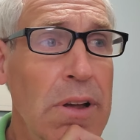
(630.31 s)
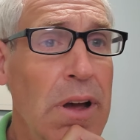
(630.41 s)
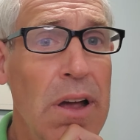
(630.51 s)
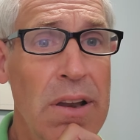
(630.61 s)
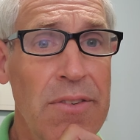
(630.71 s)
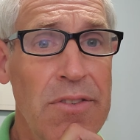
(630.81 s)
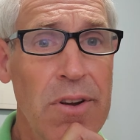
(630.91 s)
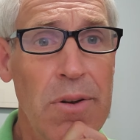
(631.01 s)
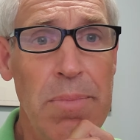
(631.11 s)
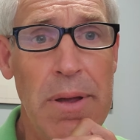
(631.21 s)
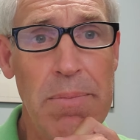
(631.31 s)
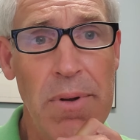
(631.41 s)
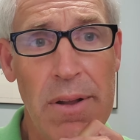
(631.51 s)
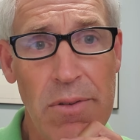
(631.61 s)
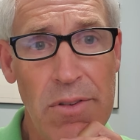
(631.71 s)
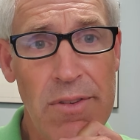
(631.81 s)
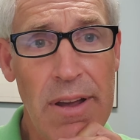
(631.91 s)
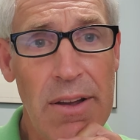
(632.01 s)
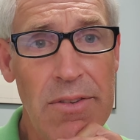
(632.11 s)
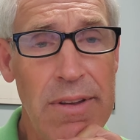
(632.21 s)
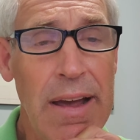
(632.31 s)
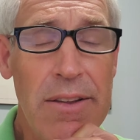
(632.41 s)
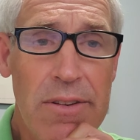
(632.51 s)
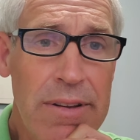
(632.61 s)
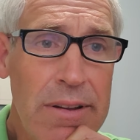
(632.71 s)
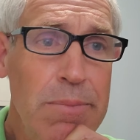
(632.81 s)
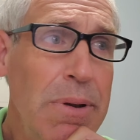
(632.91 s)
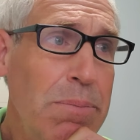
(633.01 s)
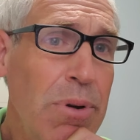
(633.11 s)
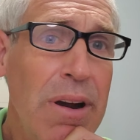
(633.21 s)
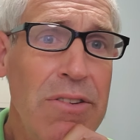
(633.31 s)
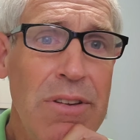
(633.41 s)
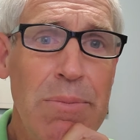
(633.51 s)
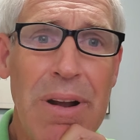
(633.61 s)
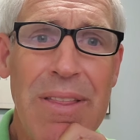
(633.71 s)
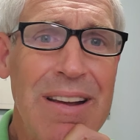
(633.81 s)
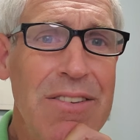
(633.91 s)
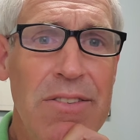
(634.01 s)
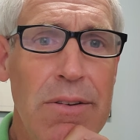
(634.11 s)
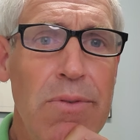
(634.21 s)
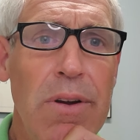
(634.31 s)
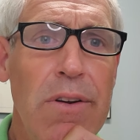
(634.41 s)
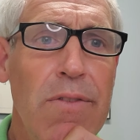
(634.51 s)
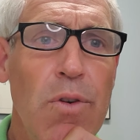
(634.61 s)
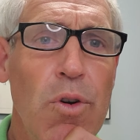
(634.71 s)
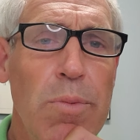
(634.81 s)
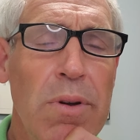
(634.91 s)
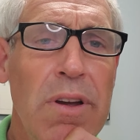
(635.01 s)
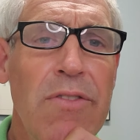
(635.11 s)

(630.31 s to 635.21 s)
I love starting people on those tests. Yeah, it's a little bit pricey, but I think it's still very affordable.